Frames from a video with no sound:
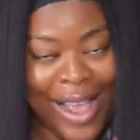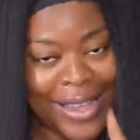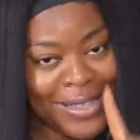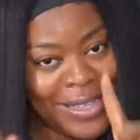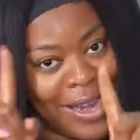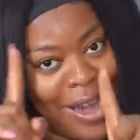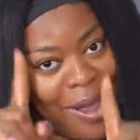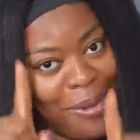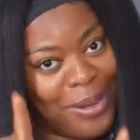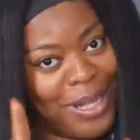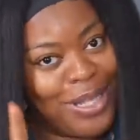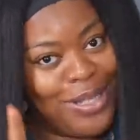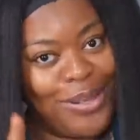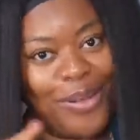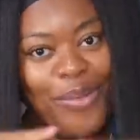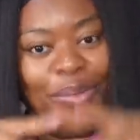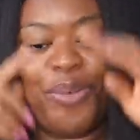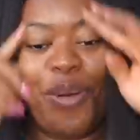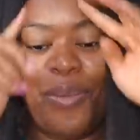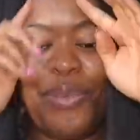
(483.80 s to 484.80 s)
Answer that
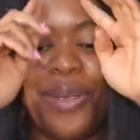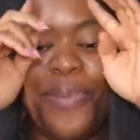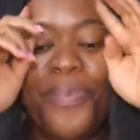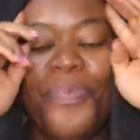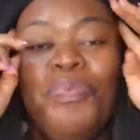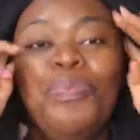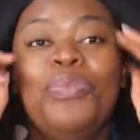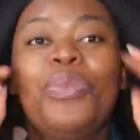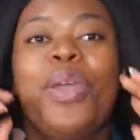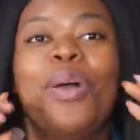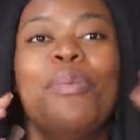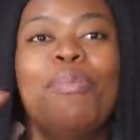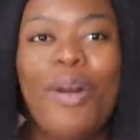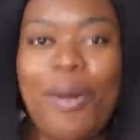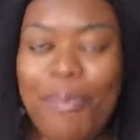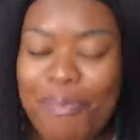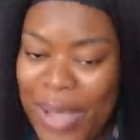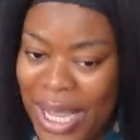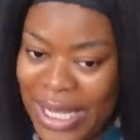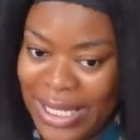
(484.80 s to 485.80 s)
question for me.
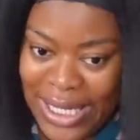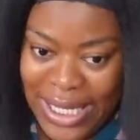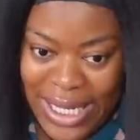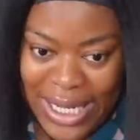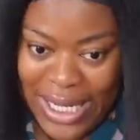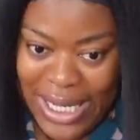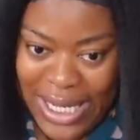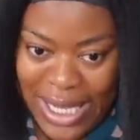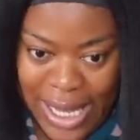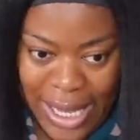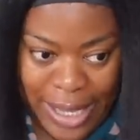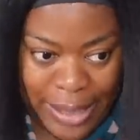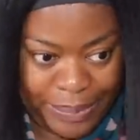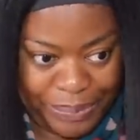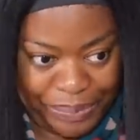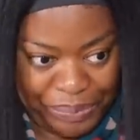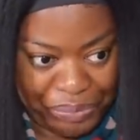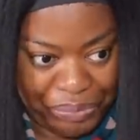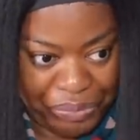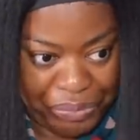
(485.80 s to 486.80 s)
But basically, yeah,
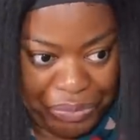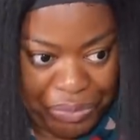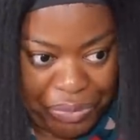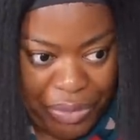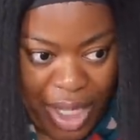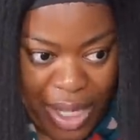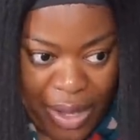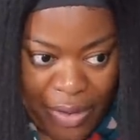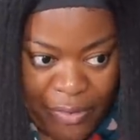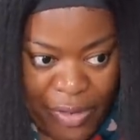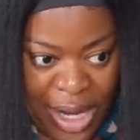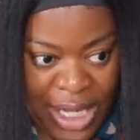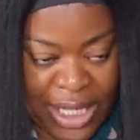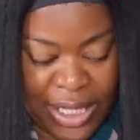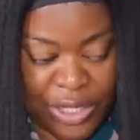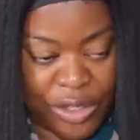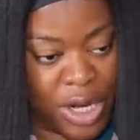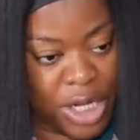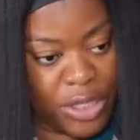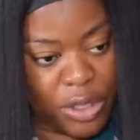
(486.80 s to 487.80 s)

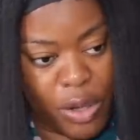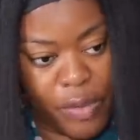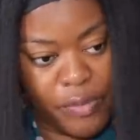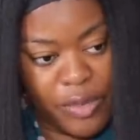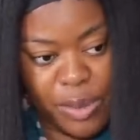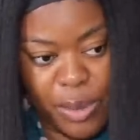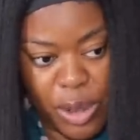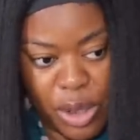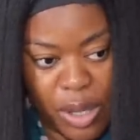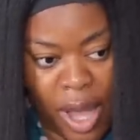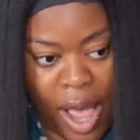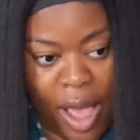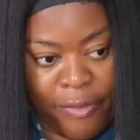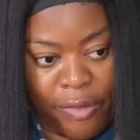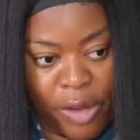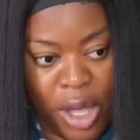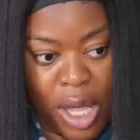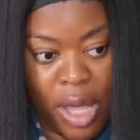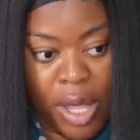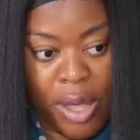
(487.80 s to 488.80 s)
Francis is trying to convince me to
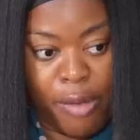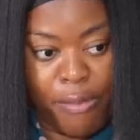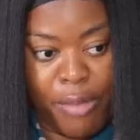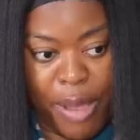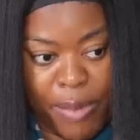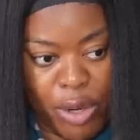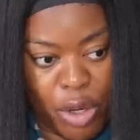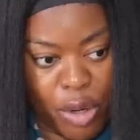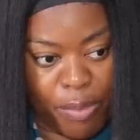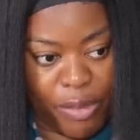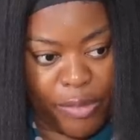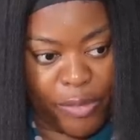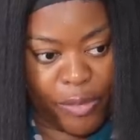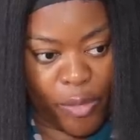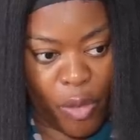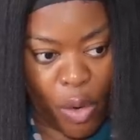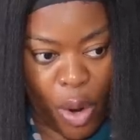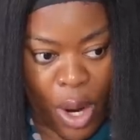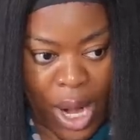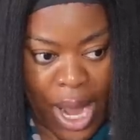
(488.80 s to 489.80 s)
have baby number
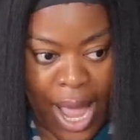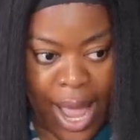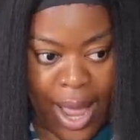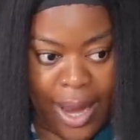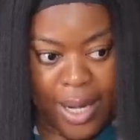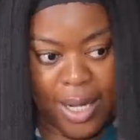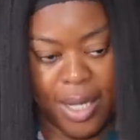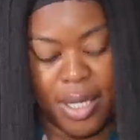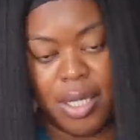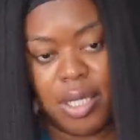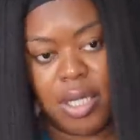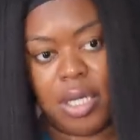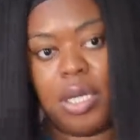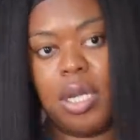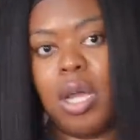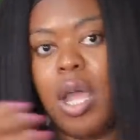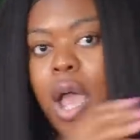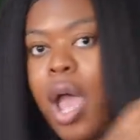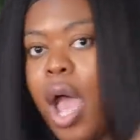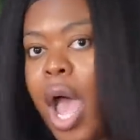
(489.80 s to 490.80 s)
4, and
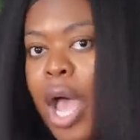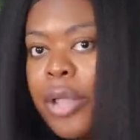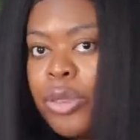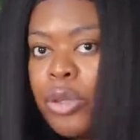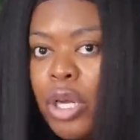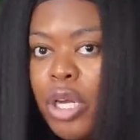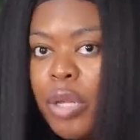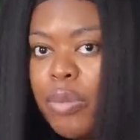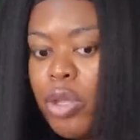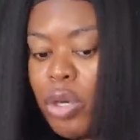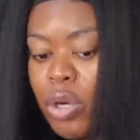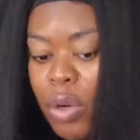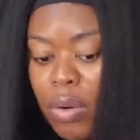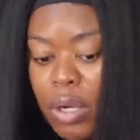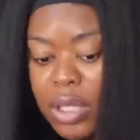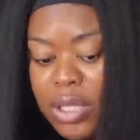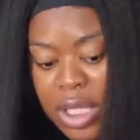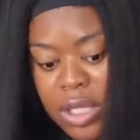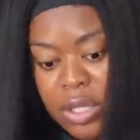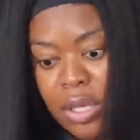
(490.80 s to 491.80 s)
I told him, you know
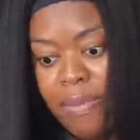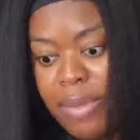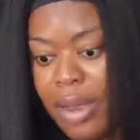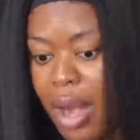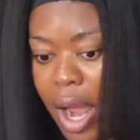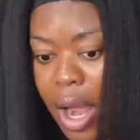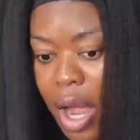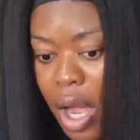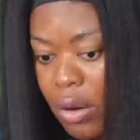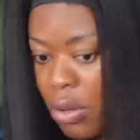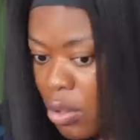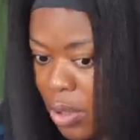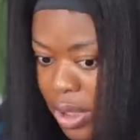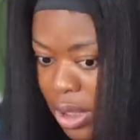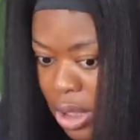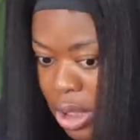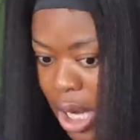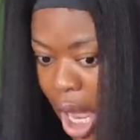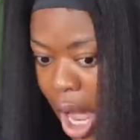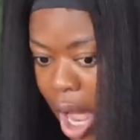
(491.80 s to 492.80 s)
what, it's something I can
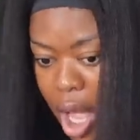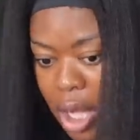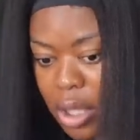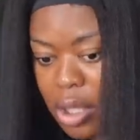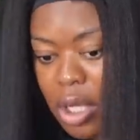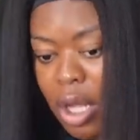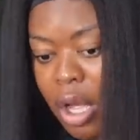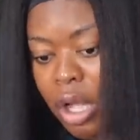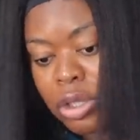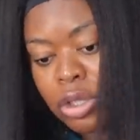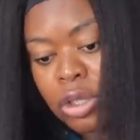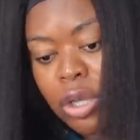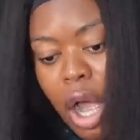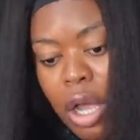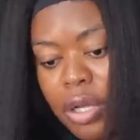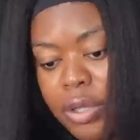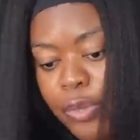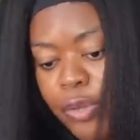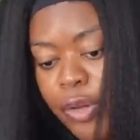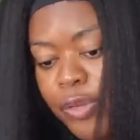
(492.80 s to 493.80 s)
consider.
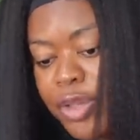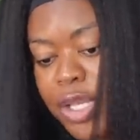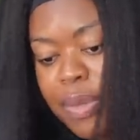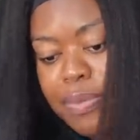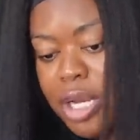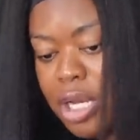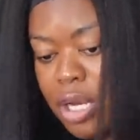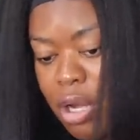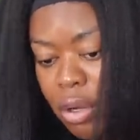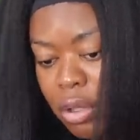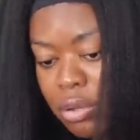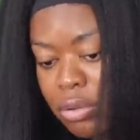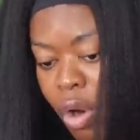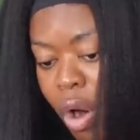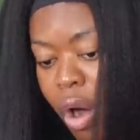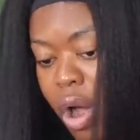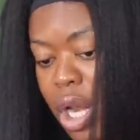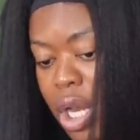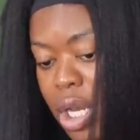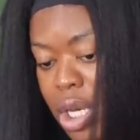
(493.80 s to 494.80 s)
Just 50 million
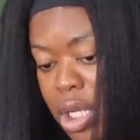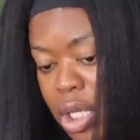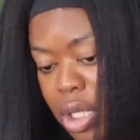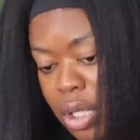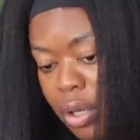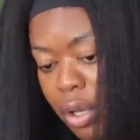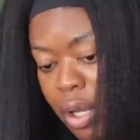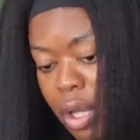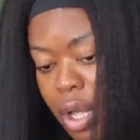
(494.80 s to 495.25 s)
only.